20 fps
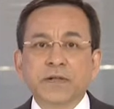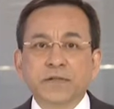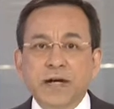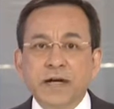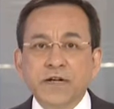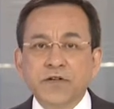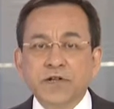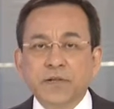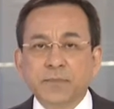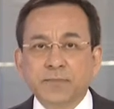
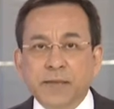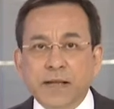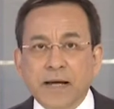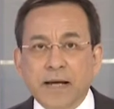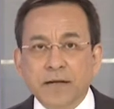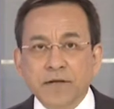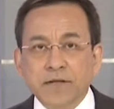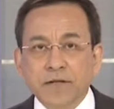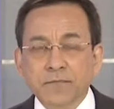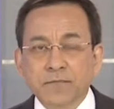Daiichi
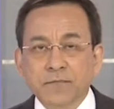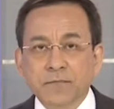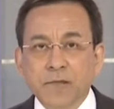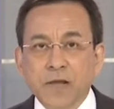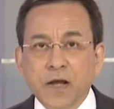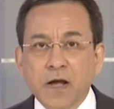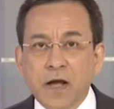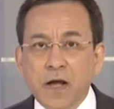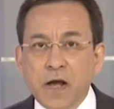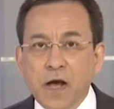plant.
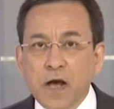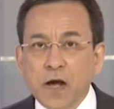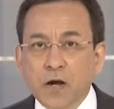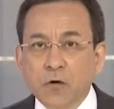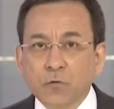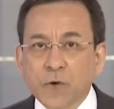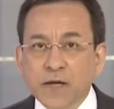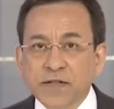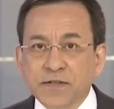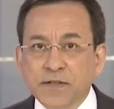
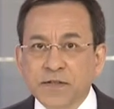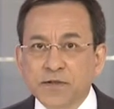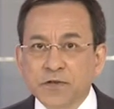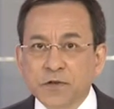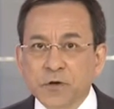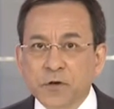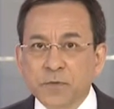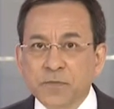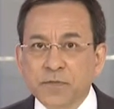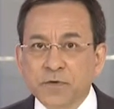Residents
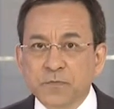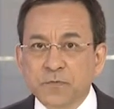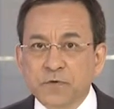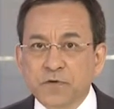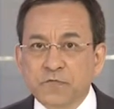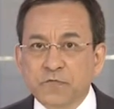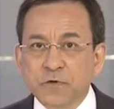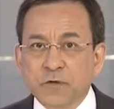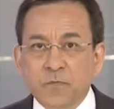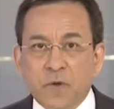hope the
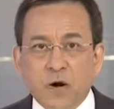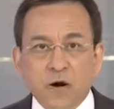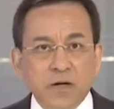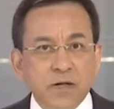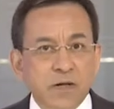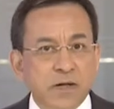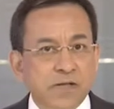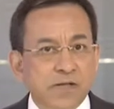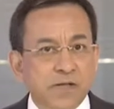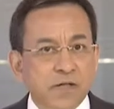move will mark
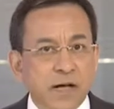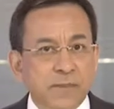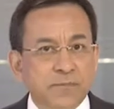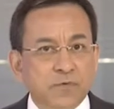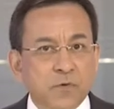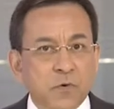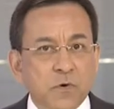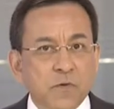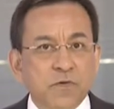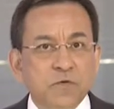a step
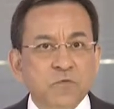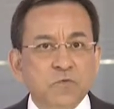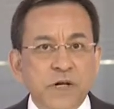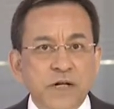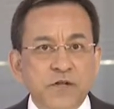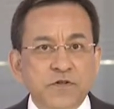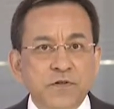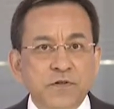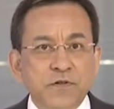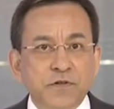toward the
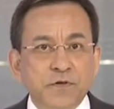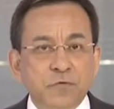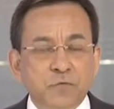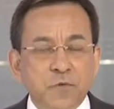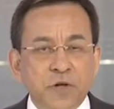region's